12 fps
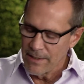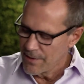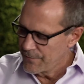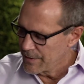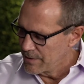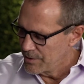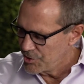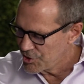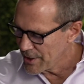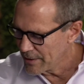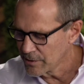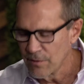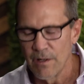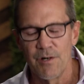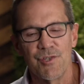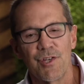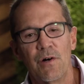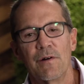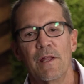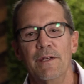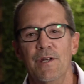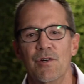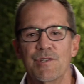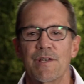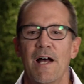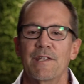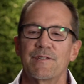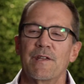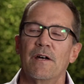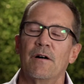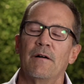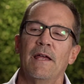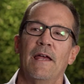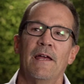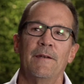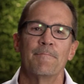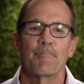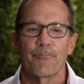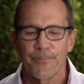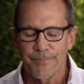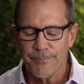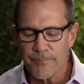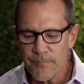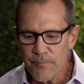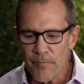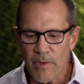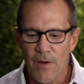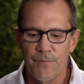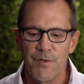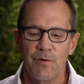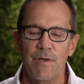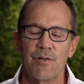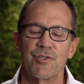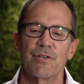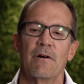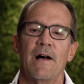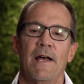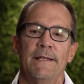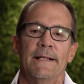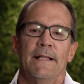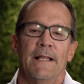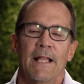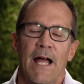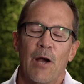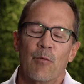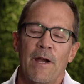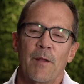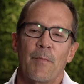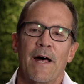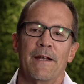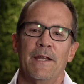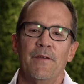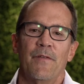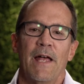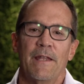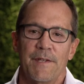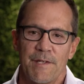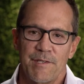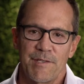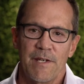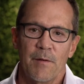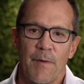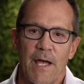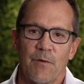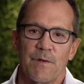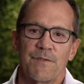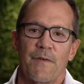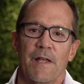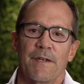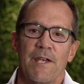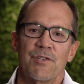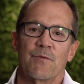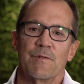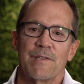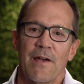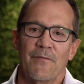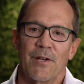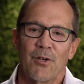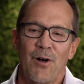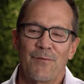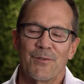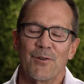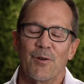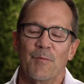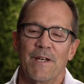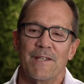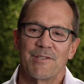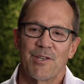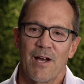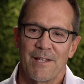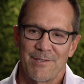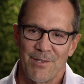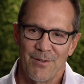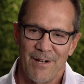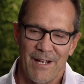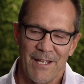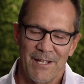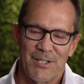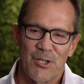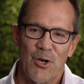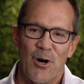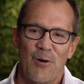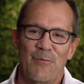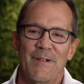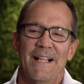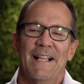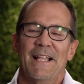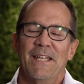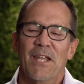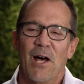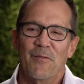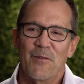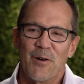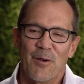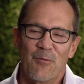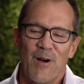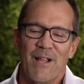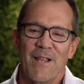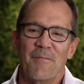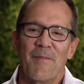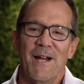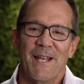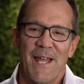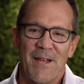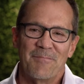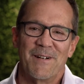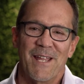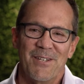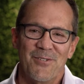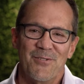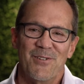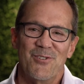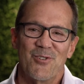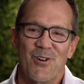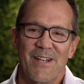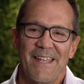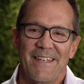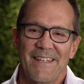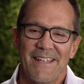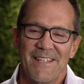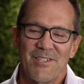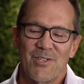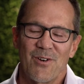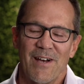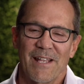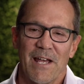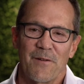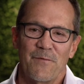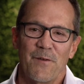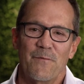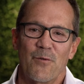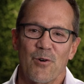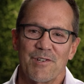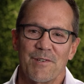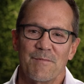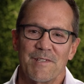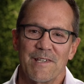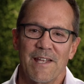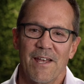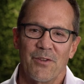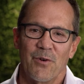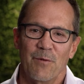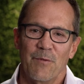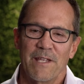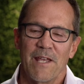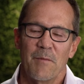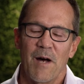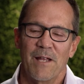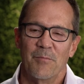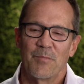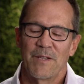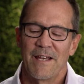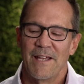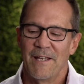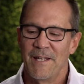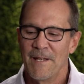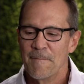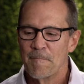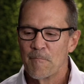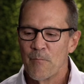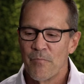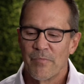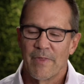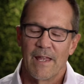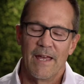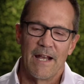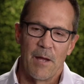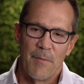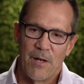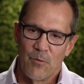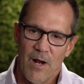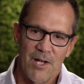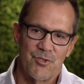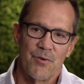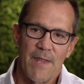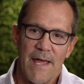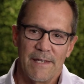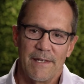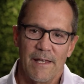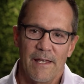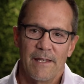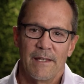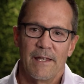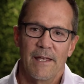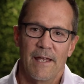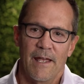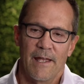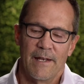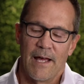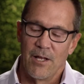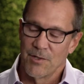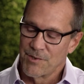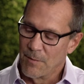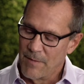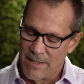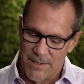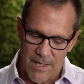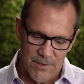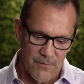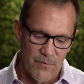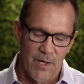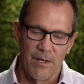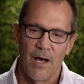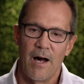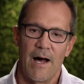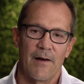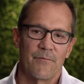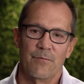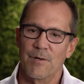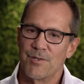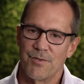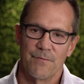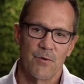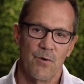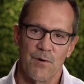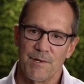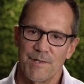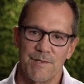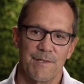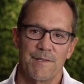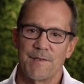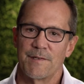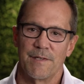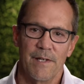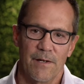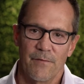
live in Chandler, Arizona, near Scottsdale, and a few years ago I read about an event. The Seena Magowitz Foundation was having a golf tournament in Scottsdale, and I like to golf. Not very well, I might add, but I do enjoy it. And so I got a few foursomes together, and we came out and played. And I met Roger that day, and I also met Dr. Von Hoff, which of course is,